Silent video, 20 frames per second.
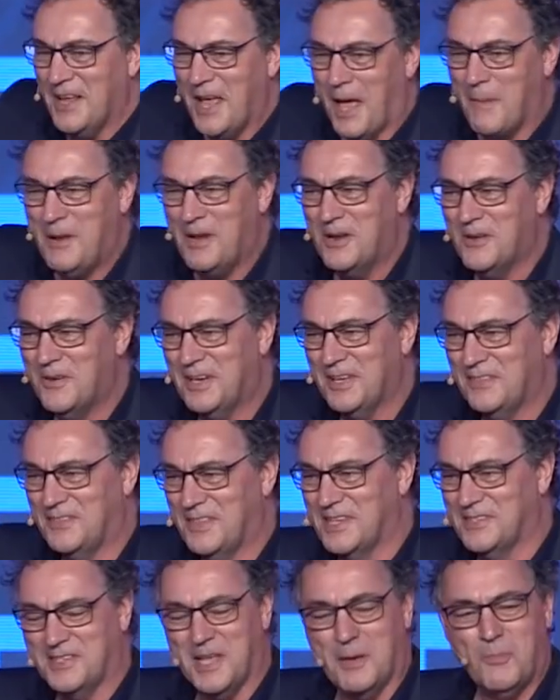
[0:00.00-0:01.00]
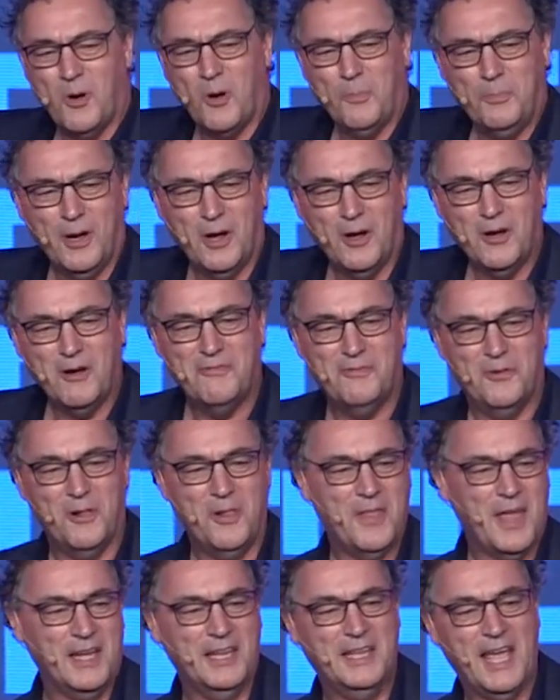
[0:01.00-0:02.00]
I mean, look at this. They're more powerful
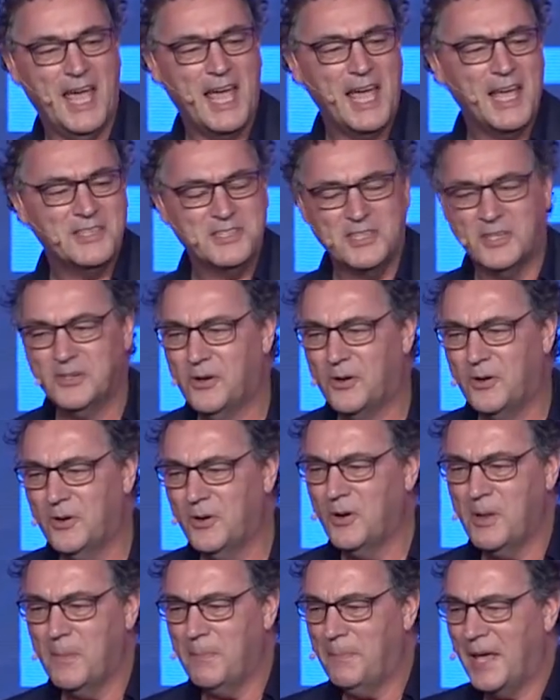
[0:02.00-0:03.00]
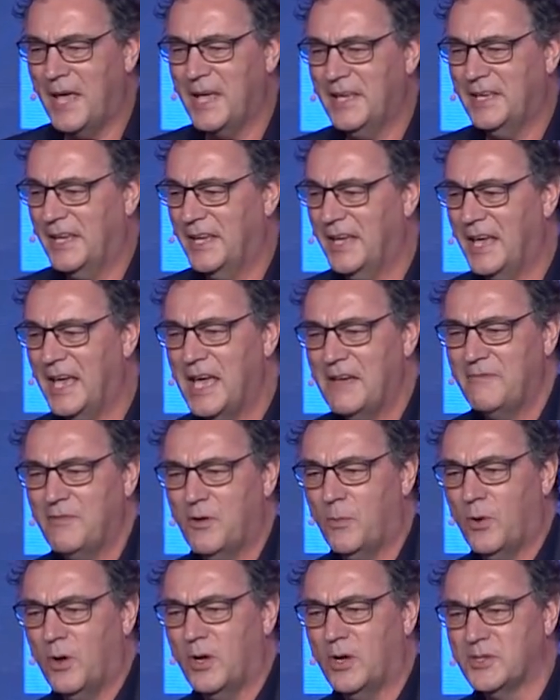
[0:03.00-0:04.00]
than gas and oil and banking ever
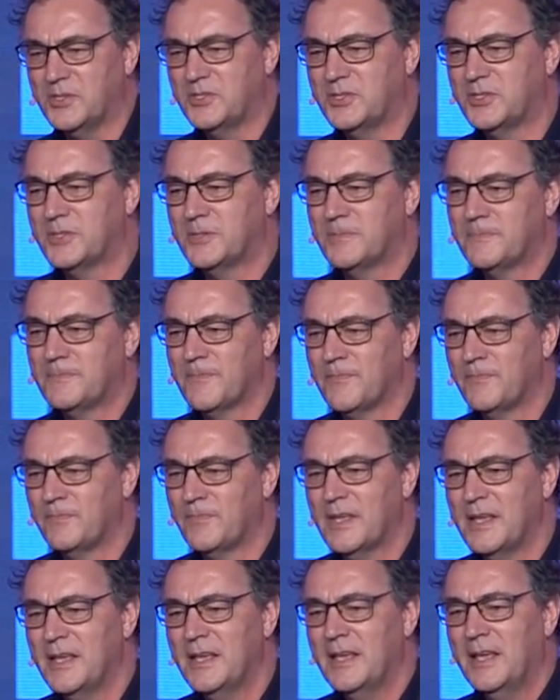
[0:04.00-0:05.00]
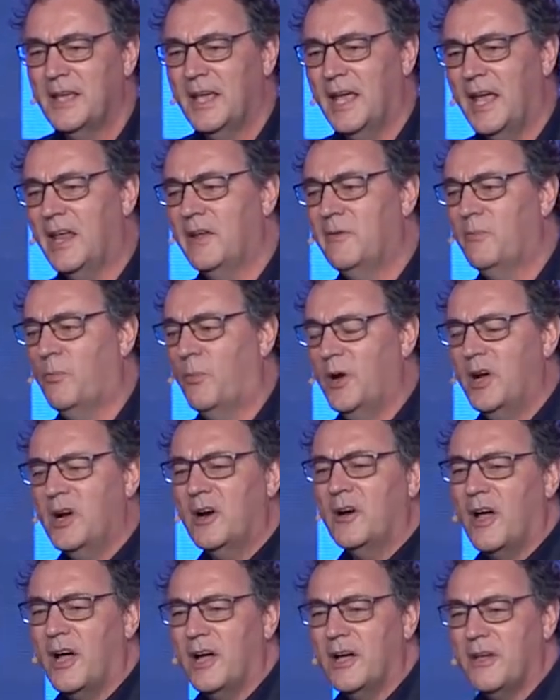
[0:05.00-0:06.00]
was. And where
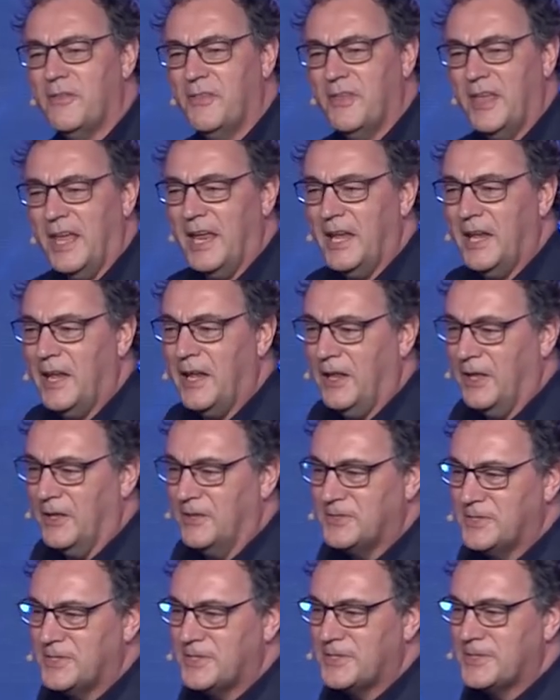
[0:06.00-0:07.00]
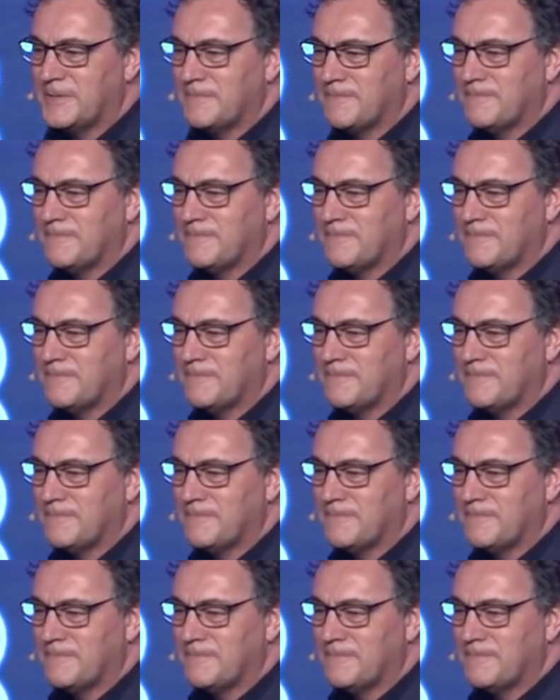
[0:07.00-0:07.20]
are the Indians?